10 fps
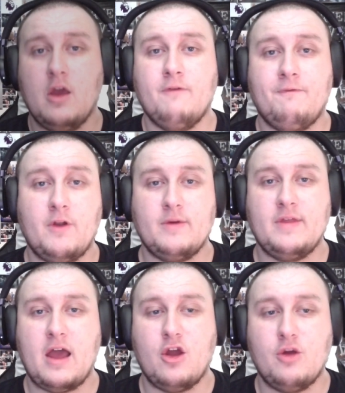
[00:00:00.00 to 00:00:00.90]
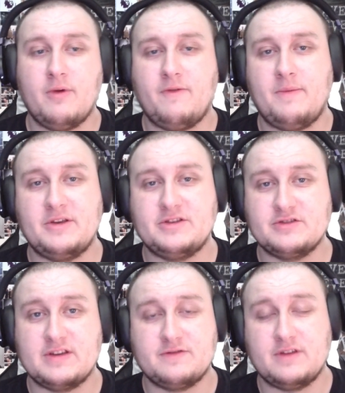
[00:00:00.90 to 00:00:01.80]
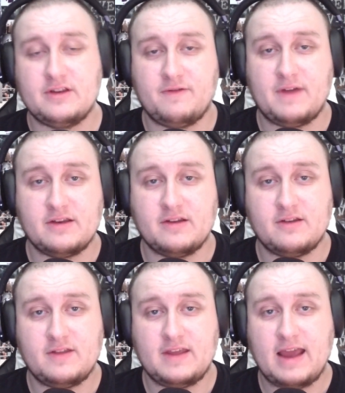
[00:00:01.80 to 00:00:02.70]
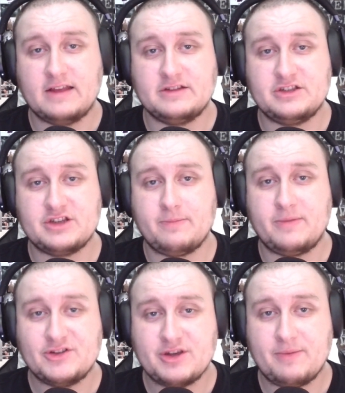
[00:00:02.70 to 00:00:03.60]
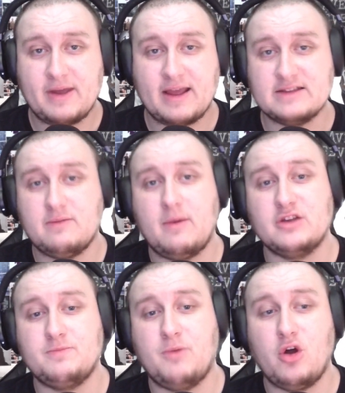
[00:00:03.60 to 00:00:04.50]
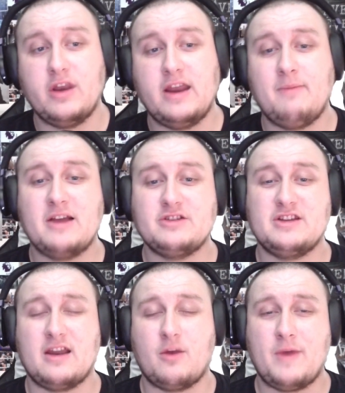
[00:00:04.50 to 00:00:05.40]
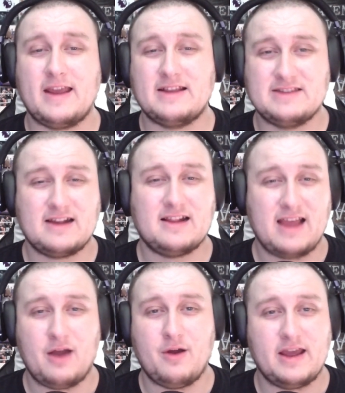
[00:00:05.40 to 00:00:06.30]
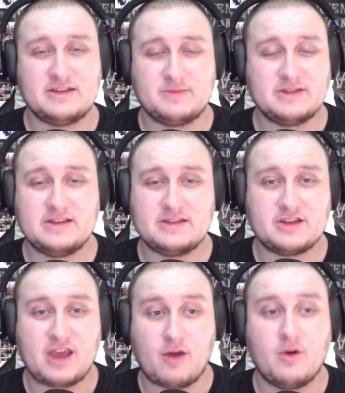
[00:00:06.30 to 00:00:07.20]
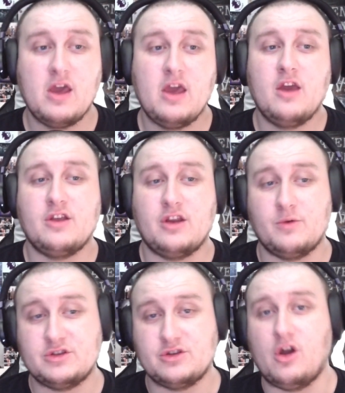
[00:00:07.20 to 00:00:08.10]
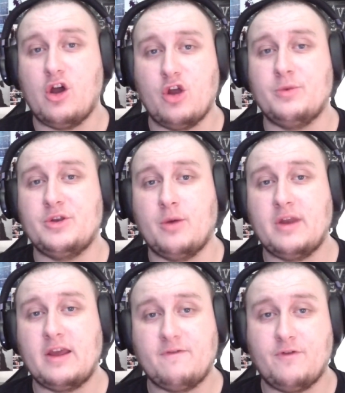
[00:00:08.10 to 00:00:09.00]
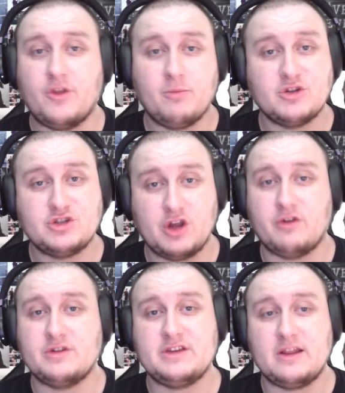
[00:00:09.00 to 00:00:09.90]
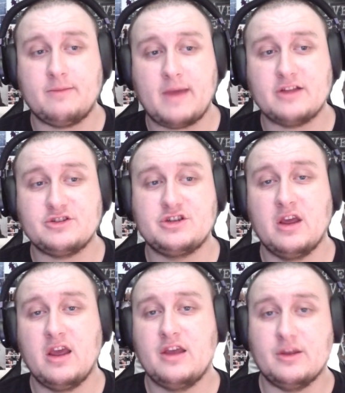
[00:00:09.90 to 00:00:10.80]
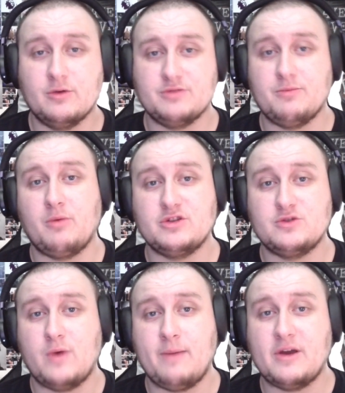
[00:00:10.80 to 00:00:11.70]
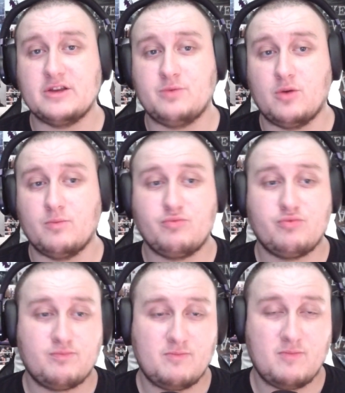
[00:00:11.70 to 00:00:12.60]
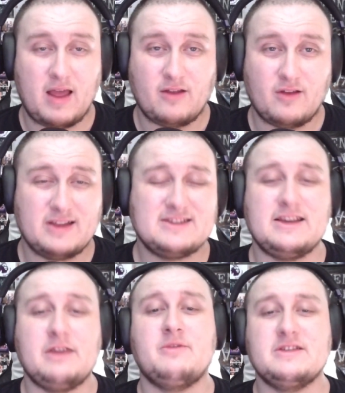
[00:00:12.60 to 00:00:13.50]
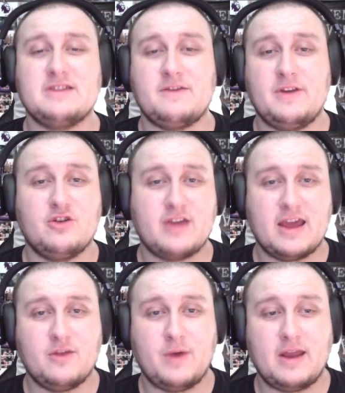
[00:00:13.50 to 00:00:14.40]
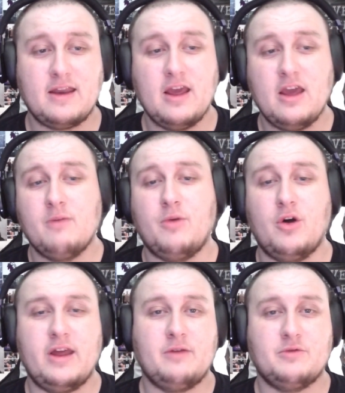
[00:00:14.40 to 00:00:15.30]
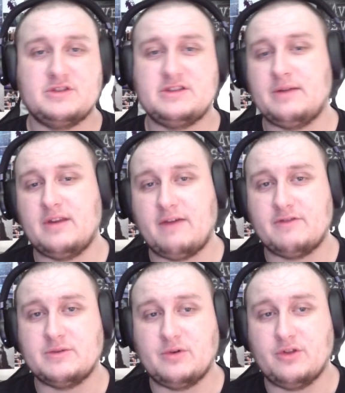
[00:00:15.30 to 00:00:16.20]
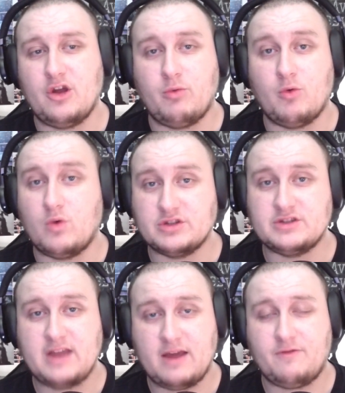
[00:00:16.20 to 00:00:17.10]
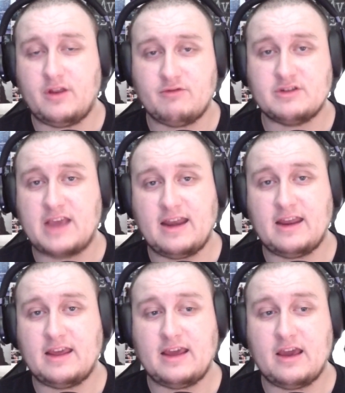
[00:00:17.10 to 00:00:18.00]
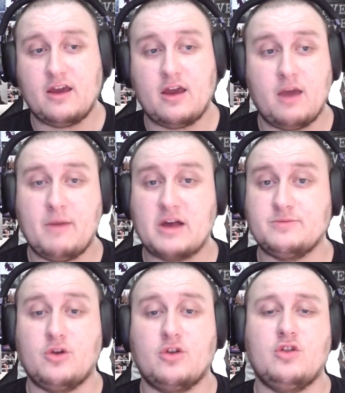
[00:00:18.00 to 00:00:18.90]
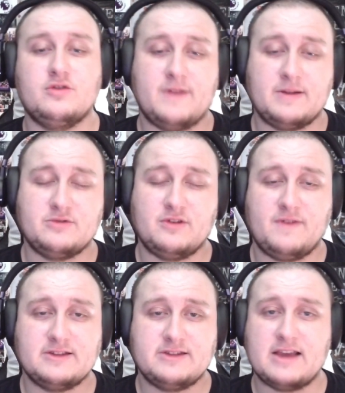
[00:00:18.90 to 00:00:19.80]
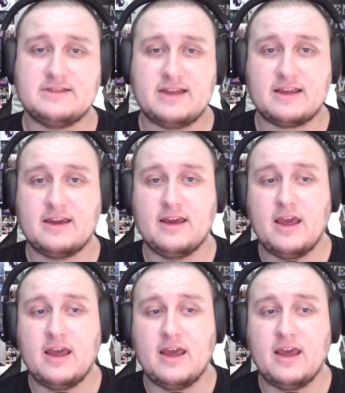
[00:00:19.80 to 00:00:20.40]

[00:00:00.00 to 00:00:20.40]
Following that, Oba Femi successfully defended the NXT Championship against Miles Bourne in a match that kind of went exactly how I expected it to go. You know, we saw Oba dominate for the majority of the match. There was moments where Miles Bourne, like, it seemed as if he could get the win, but it seemed inevitable that Oba was definitely retaining here. Miles Bourne looked absolutely fantastic.